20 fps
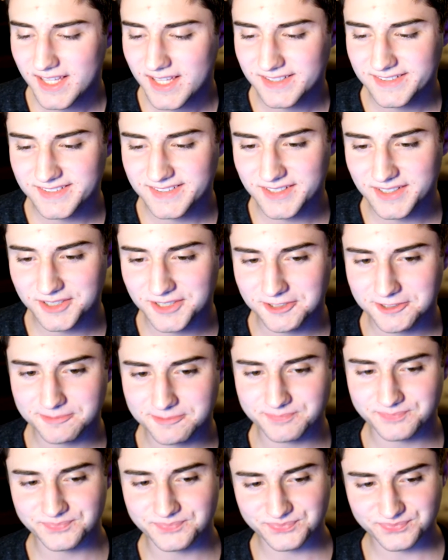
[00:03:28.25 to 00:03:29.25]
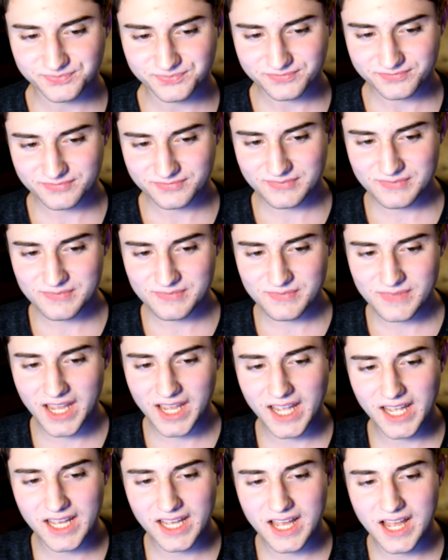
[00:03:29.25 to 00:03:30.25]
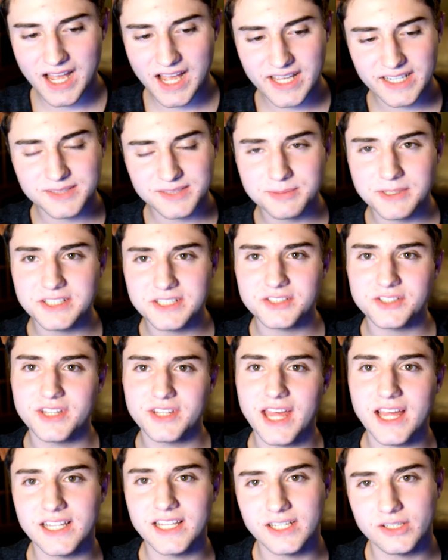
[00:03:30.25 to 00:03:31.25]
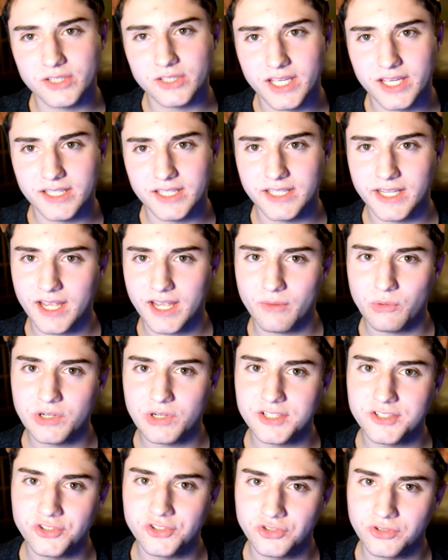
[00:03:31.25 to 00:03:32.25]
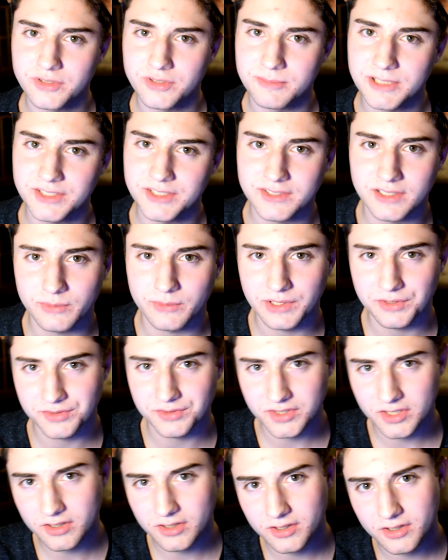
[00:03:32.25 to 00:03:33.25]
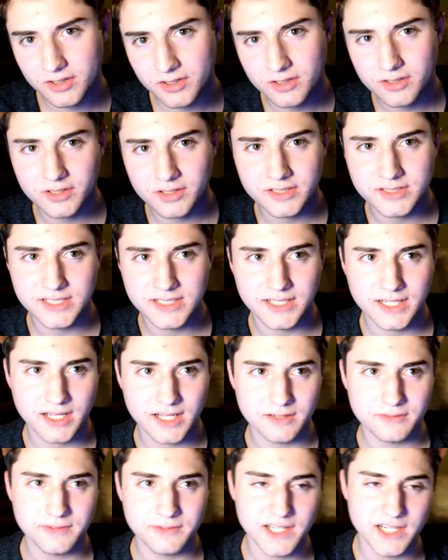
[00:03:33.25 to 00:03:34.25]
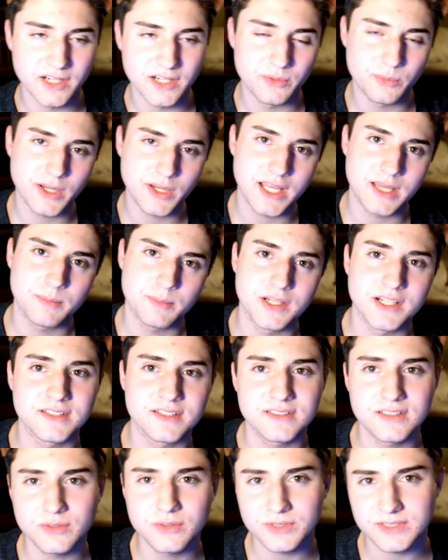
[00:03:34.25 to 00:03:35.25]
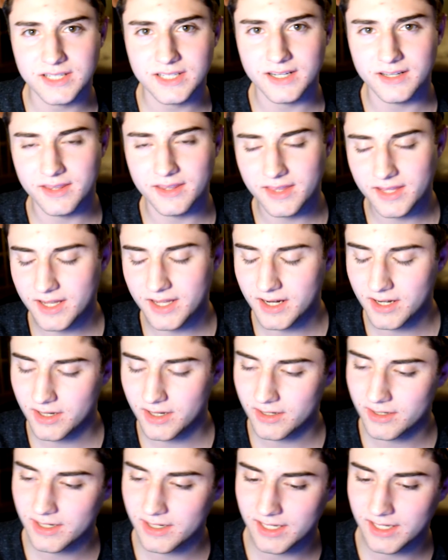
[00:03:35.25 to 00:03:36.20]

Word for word: So I explained to her that like, okay, like I wanted to join the military when I was younger and then it kind of faded away, but it still was kind of there.